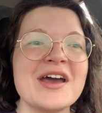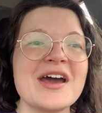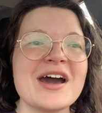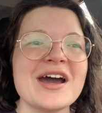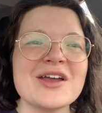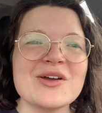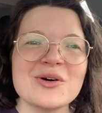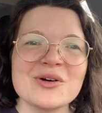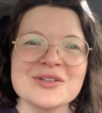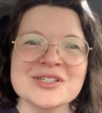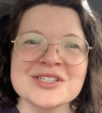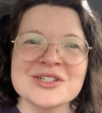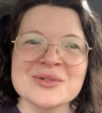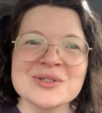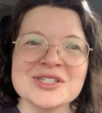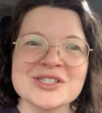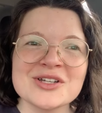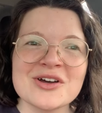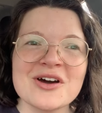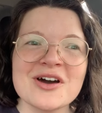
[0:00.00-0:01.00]
I also
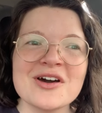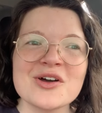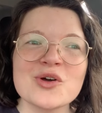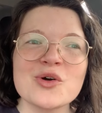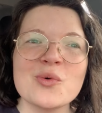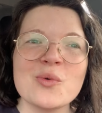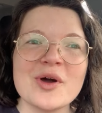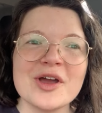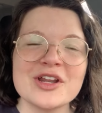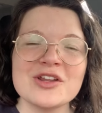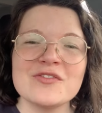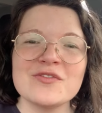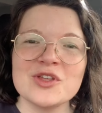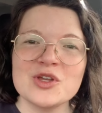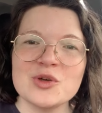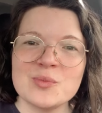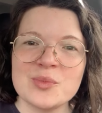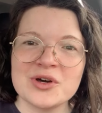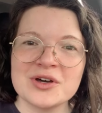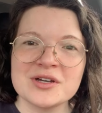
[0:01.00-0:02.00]
saw quite a
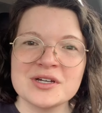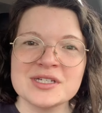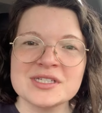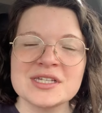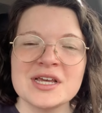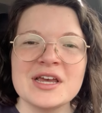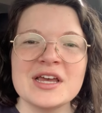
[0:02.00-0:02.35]
few books